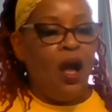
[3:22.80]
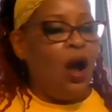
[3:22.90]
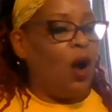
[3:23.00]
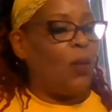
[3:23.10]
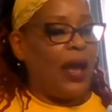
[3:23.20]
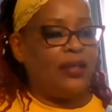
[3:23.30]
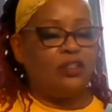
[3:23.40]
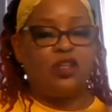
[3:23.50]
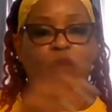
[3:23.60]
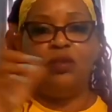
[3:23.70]
All right.
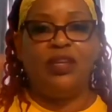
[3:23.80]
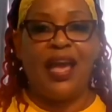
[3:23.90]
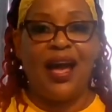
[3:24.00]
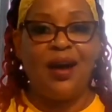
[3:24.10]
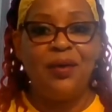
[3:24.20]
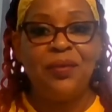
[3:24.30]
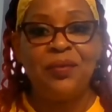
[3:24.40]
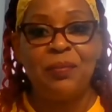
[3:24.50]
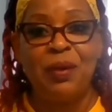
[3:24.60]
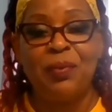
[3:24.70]
So, y'all
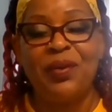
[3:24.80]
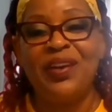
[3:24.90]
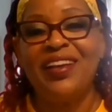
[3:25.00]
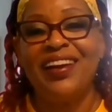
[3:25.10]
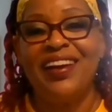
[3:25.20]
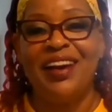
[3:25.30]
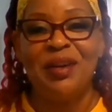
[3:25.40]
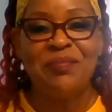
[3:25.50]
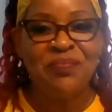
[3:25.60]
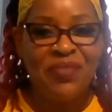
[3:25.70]
remember
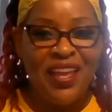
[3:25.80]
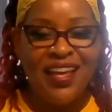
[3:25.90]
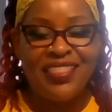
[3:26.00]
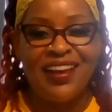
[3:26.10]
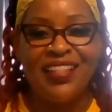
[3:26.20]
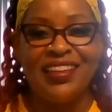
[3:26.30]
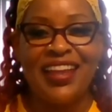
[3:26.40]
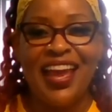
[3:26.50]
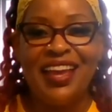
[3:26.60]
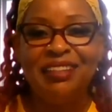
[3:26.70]
the other
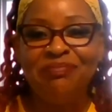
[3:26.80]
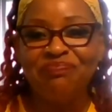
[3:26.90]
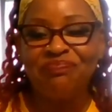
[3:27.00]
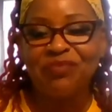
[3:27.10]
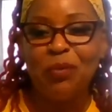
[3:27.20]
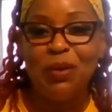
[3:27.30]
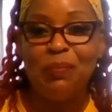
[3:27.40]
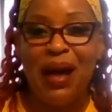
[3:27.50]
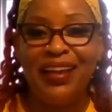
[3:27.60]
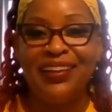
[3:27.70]
day with
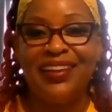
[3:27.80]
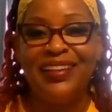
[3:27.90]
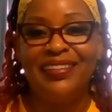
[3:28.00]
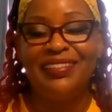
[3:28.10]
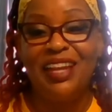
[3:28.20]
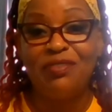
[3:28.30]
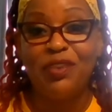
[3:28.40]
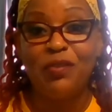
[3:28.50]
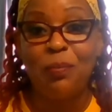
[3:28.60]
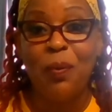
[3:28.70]
my
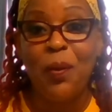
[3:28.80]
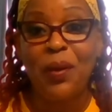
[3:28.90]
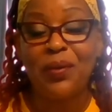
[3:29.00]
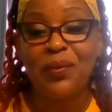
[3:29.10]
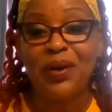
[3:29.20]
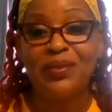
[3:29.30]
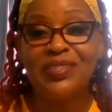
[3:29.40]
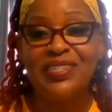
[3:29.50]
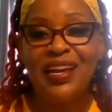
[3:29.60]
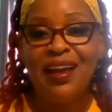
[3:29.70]
leftover pork
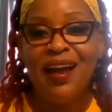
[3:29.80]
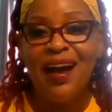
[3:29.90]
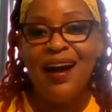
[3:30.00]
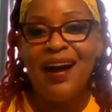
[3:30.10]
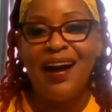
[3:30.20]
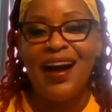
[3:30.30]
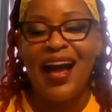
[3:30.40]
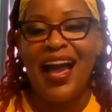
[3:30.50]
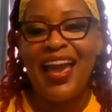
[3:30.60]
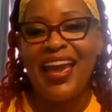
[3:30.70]
roast?
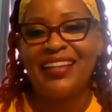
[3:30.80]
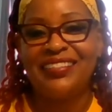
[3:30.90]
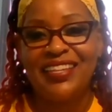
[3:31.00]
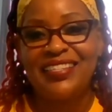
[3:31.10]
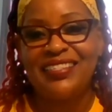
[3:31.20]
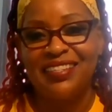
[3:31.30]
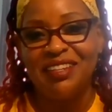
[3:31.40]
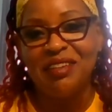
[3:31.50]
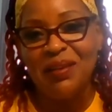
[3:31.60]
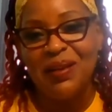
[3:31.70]
I had just
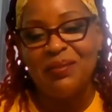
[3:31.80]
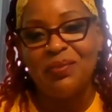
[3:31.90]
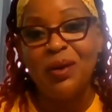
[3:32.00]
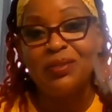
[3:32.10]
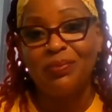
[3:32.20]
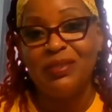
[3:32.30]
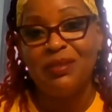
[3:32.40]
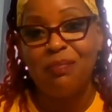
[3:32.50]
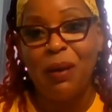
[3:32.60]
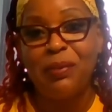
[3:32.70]
the roast with
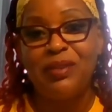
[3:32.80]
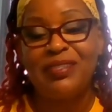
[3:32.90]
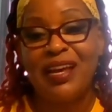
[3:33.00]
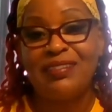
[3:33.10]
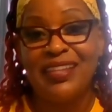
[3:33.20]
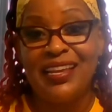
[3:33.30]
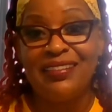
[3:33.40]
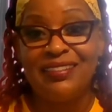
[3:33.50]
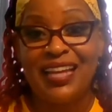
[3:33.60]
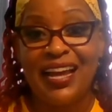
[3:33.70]
some barbecue sauce, eating
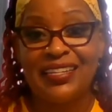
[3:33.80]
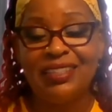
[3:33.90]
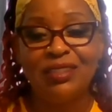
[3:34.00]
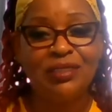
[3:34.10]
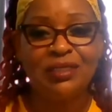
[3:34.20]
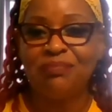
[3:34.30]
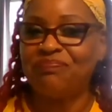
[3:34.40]
those hot noodles.